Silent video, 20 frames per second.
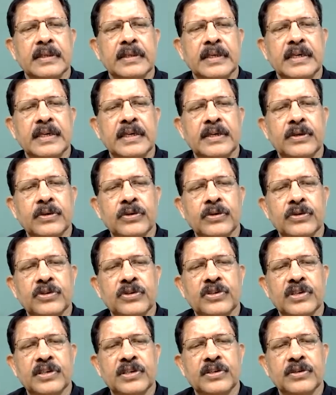into
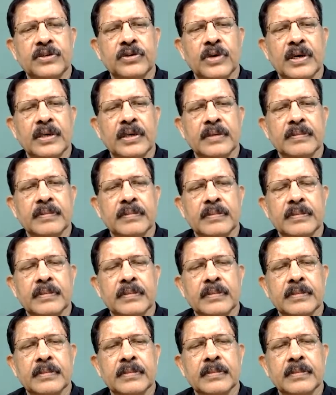Z square.
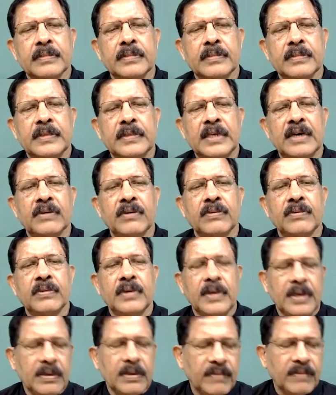
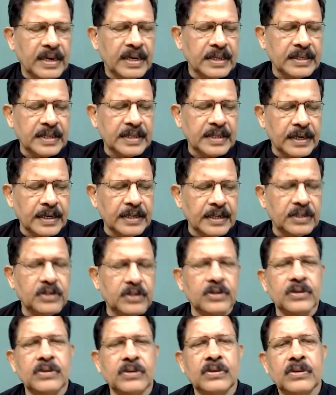Now, what is Z
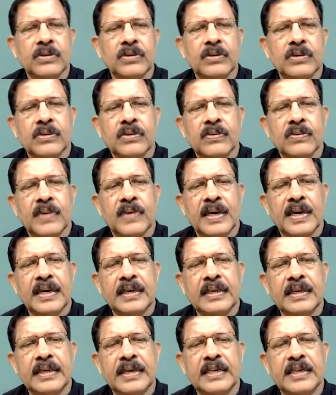raised to
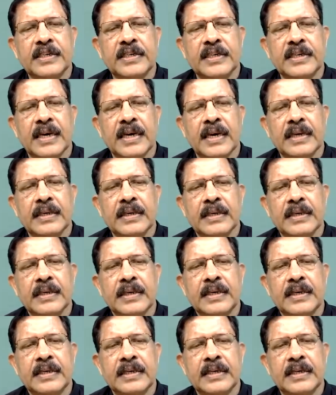189?
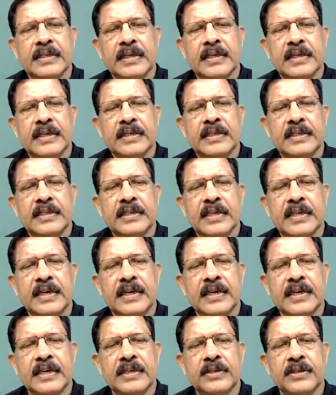It is Z
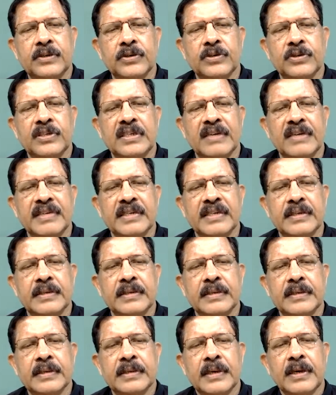raised to
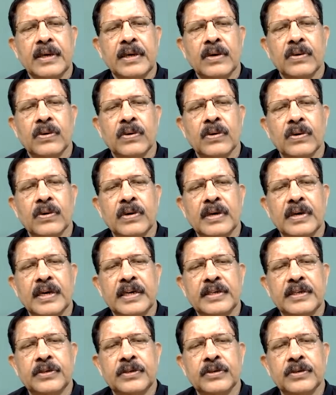7, 4
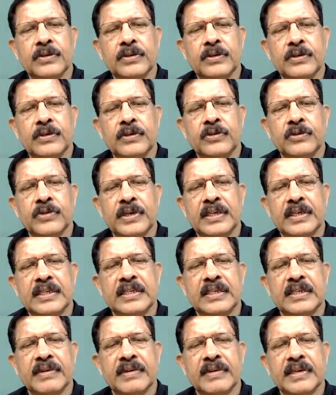raised to
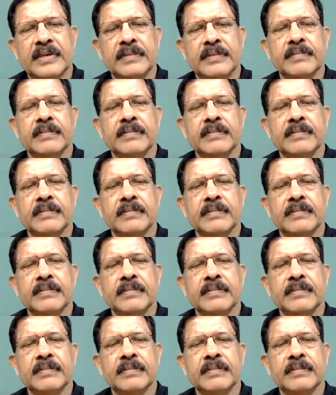27